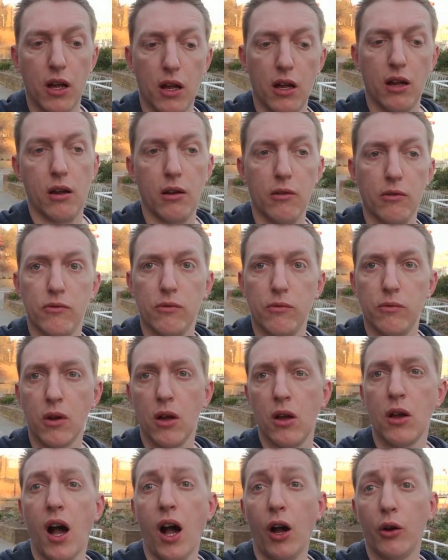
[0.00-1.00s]
to
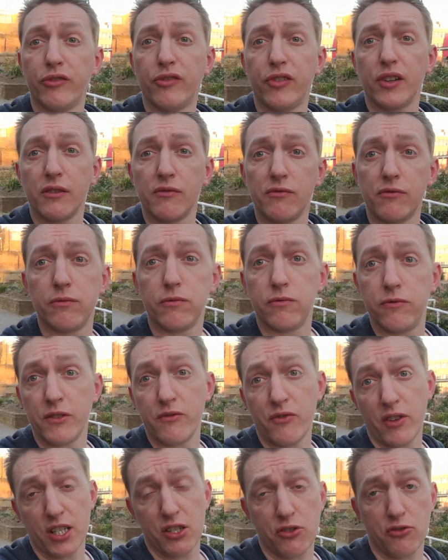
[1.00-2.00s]
hopefully
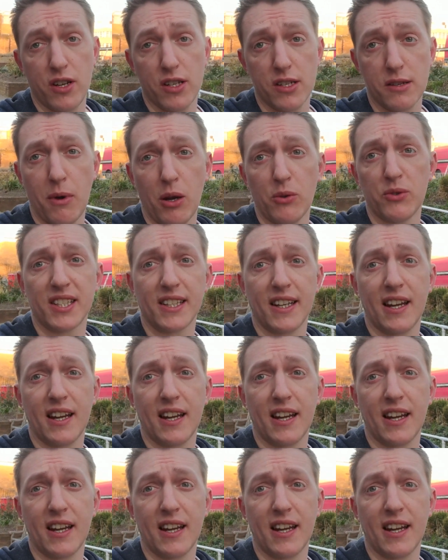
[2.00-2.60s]
re-register it as a motor